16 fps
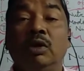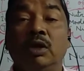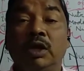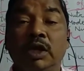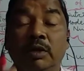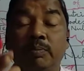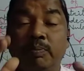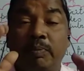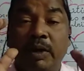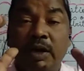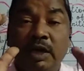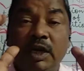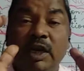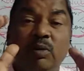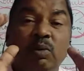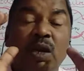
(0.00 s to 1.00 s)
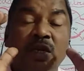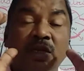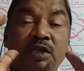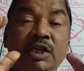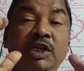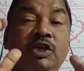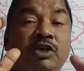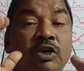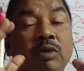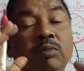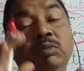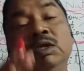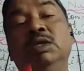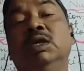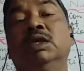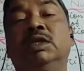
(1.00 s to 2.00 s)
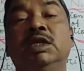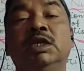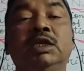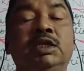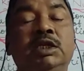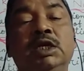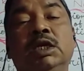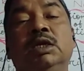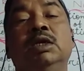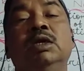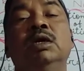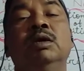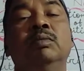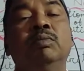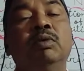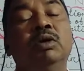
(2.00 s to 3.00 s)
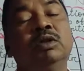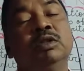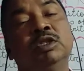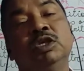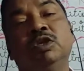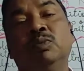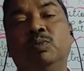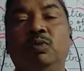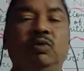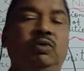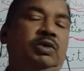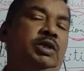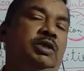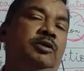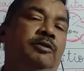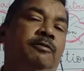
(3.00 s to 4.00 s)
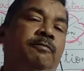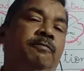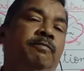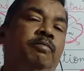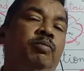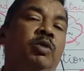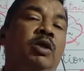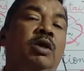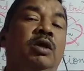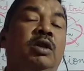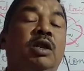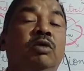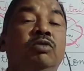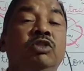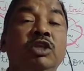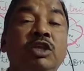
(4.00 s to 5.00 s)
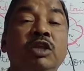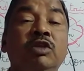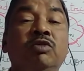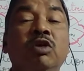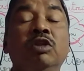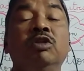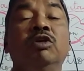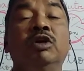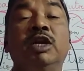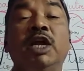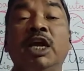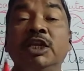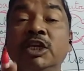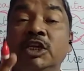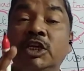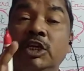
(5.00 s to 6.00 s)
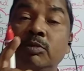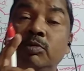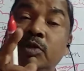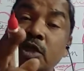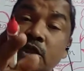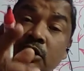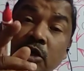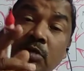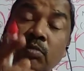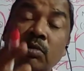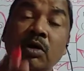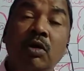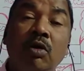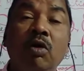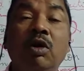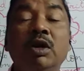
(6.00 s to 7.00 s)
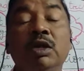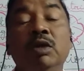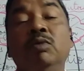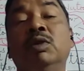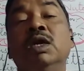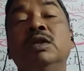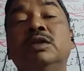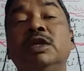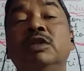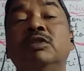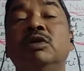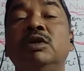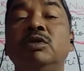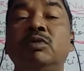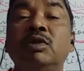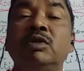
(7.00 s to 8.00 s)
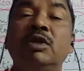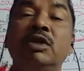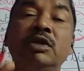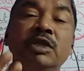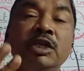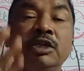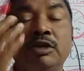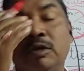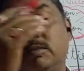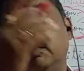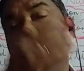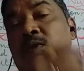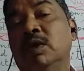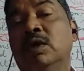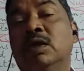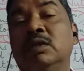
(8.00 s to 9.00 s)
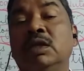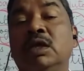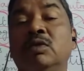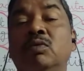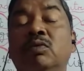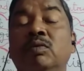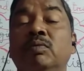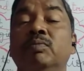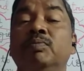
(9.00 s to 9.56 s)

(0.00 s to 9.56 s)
a particular system is essential for this process. Now this is called the digestive system, or you can say the nutrition system. Then